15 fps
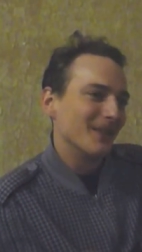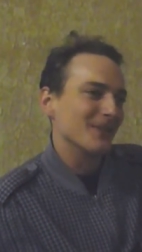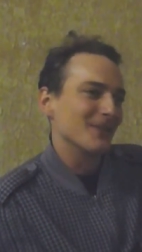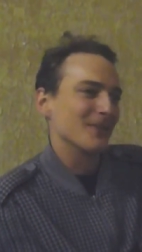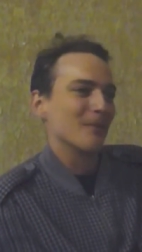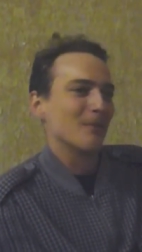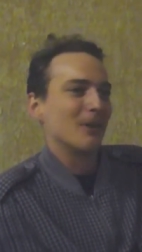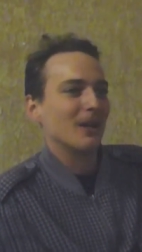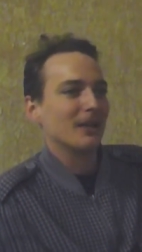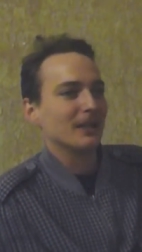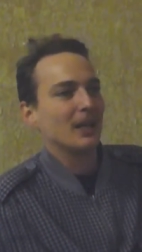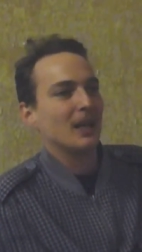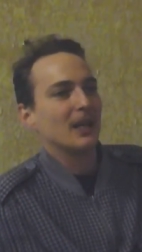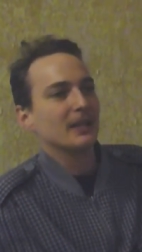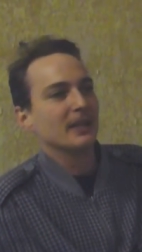this is the
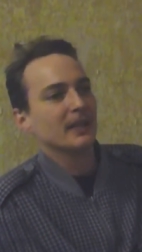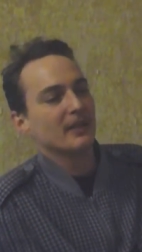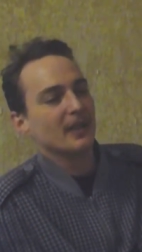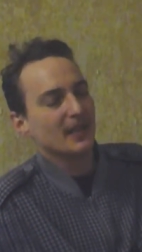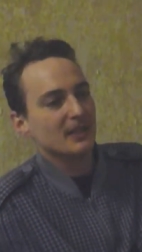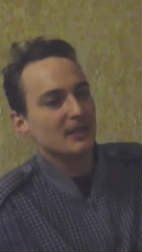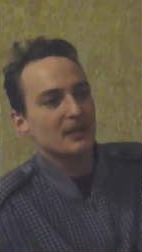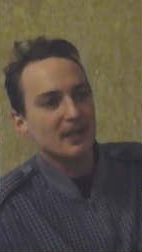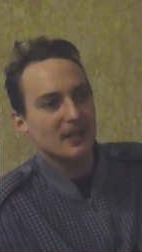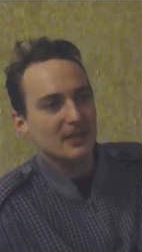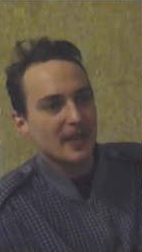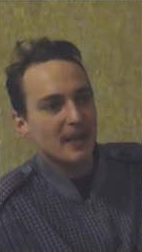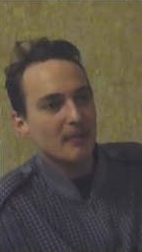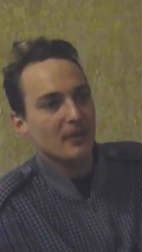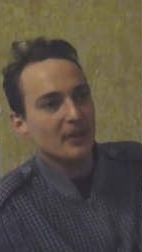Party Arty. And that's the
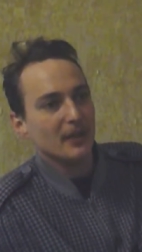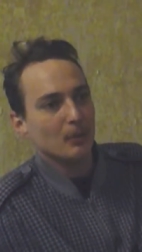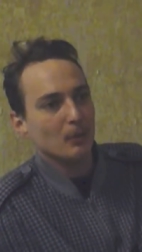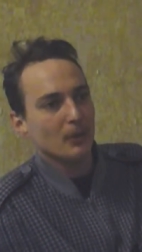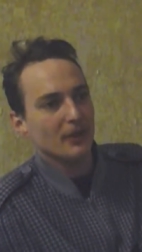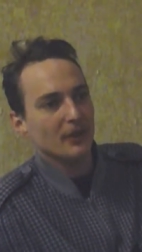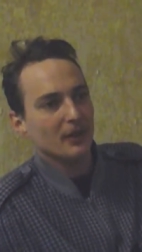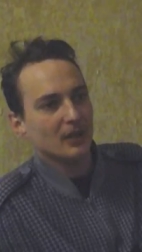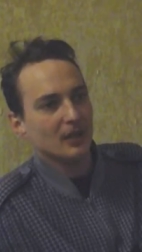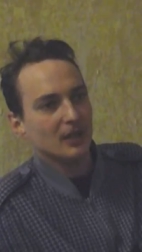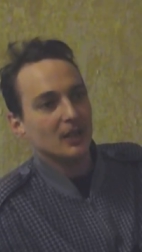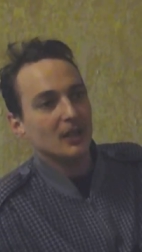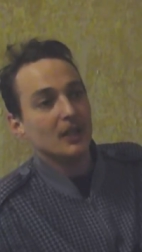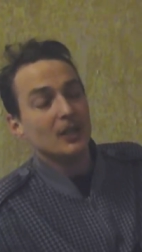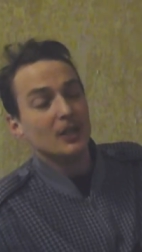same thing with
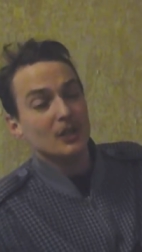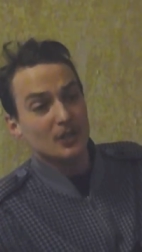the